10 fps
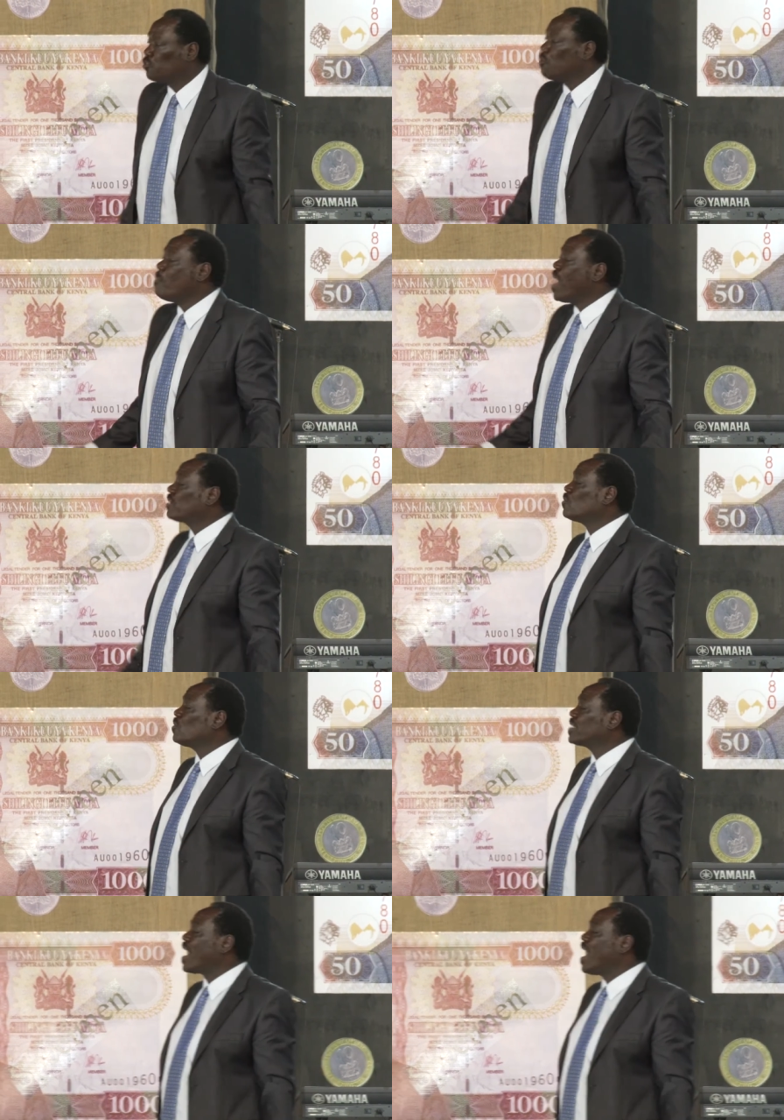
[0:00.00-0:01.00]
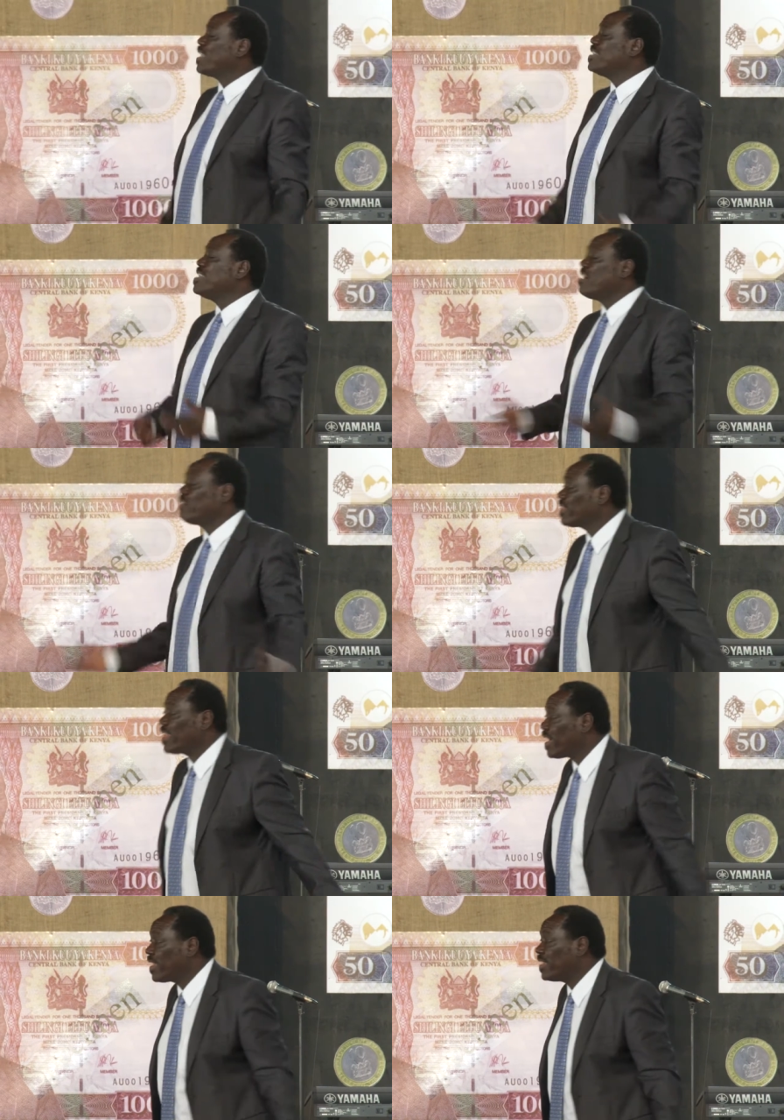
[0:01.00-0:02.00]
tomatoes are never
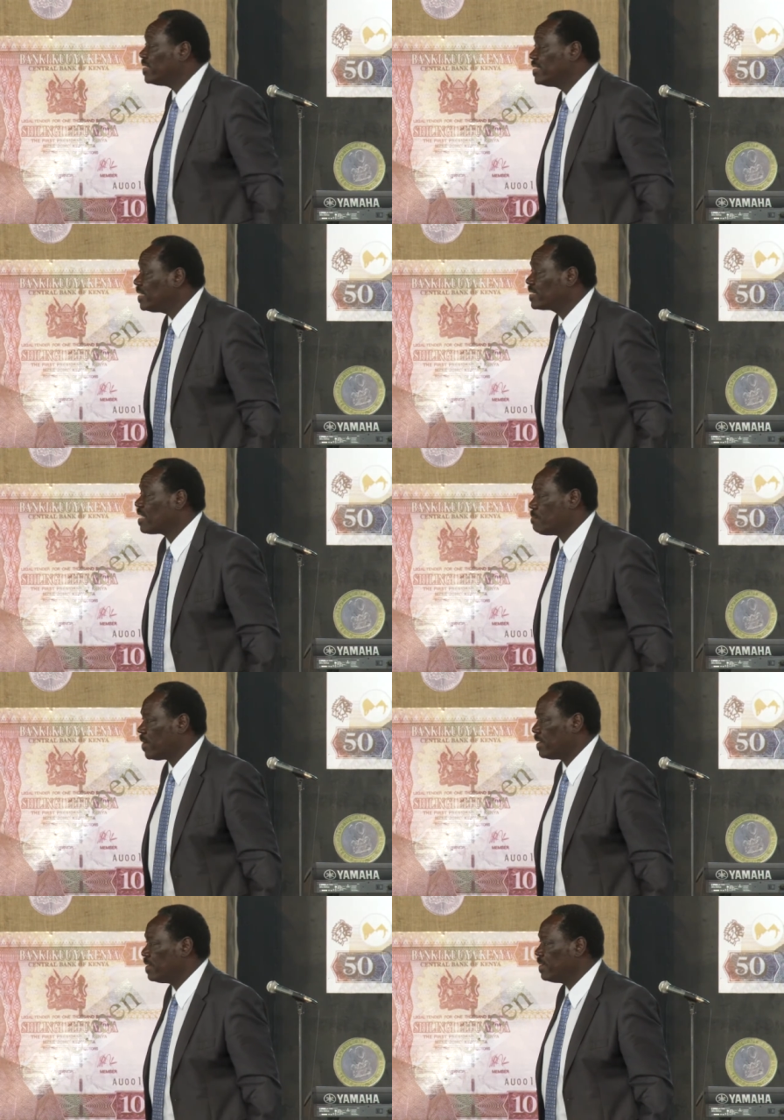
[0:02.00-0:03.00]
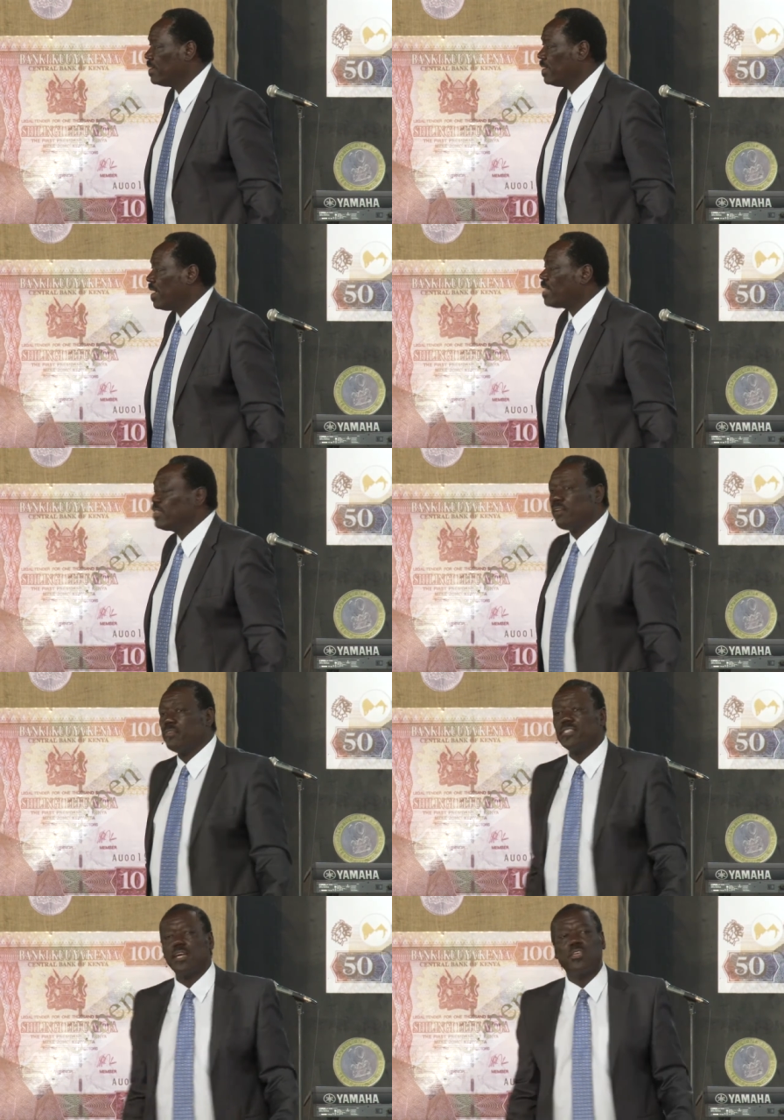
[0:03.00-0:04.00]
there in December. And
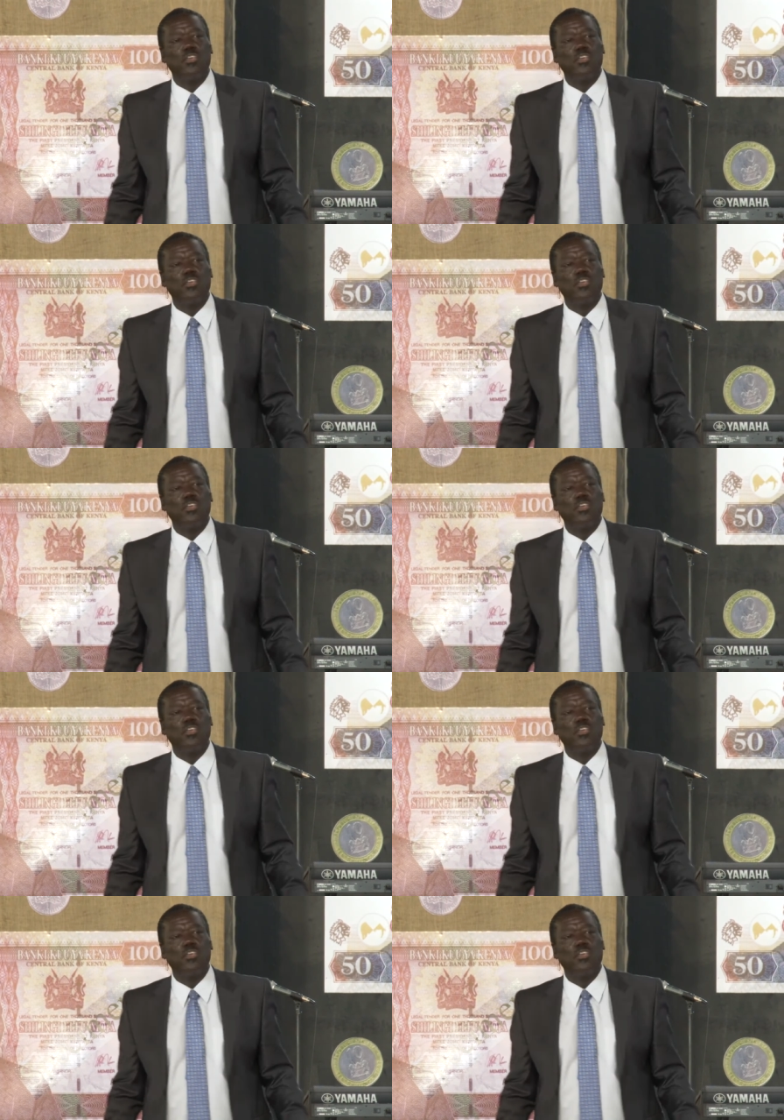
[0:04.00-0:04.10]
there is a